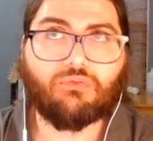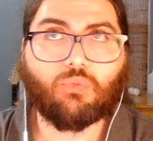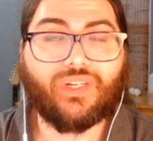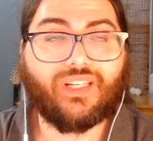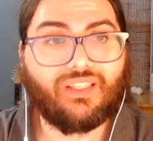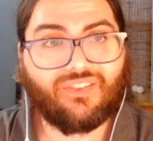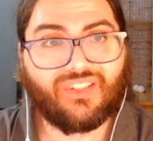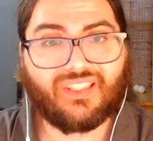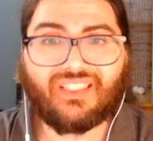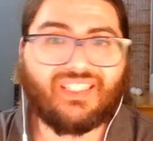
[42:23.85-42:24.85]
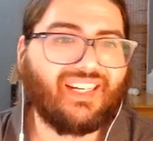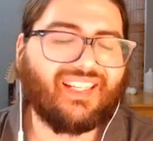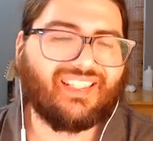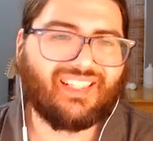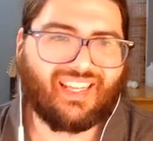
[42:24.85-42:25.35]
realistically, I
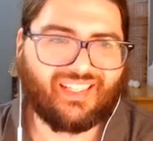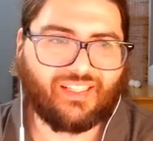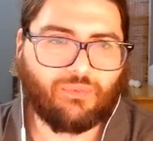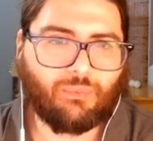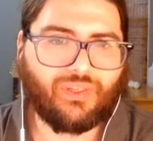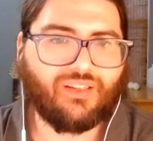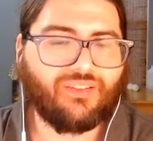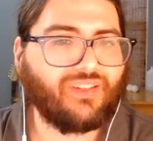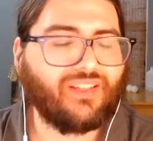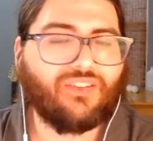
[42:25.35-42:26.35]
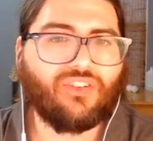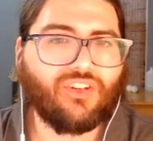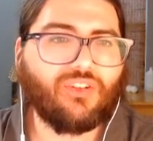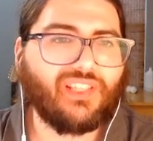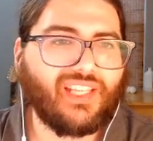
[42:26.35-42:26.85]
didn't like it because it
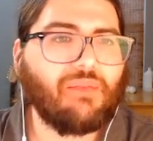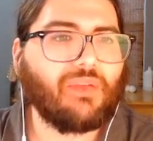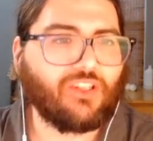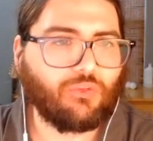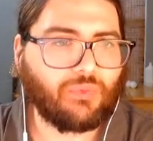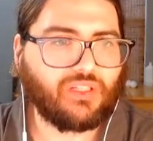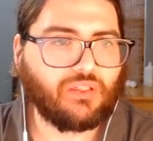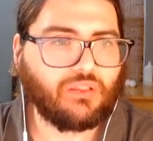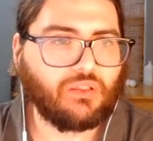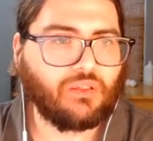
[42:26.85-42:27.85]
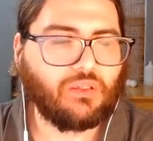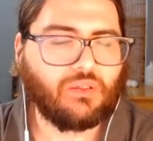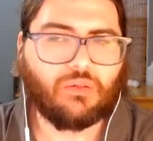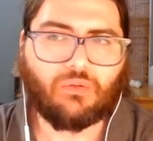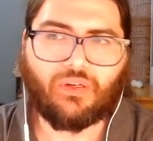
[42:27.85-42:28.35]
still limits me,
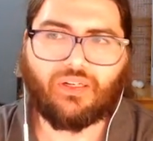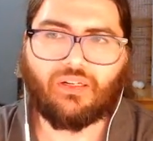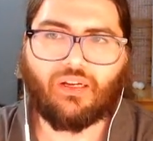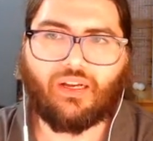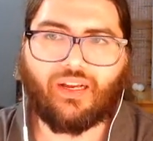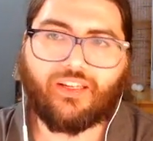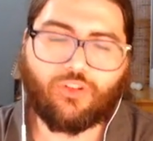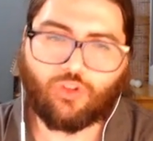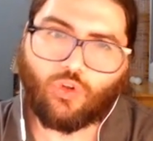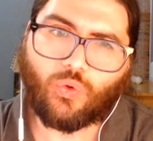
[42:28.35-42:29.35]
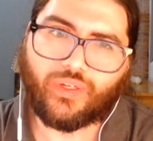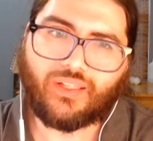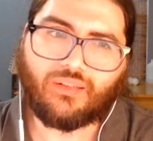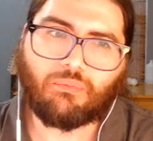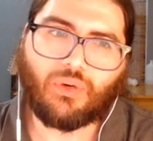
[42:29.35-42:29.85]
right? I can do
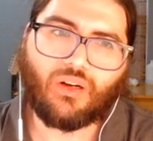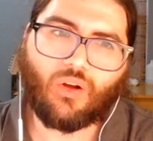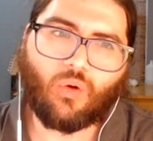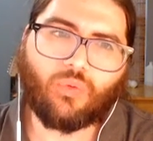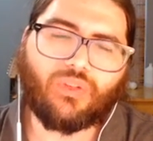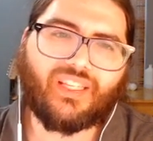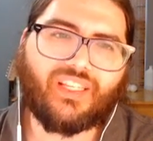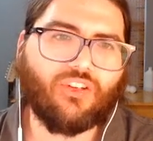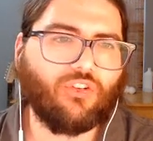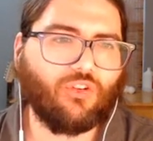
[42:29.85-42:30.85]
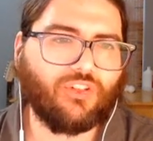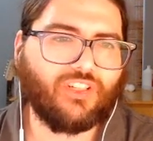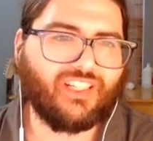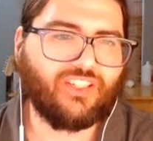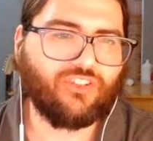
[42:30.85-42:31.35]
it, but only in certain
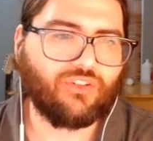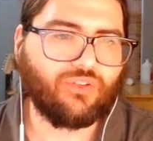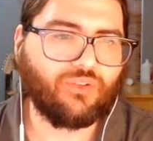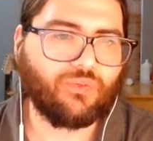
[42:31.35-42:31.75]
conditions.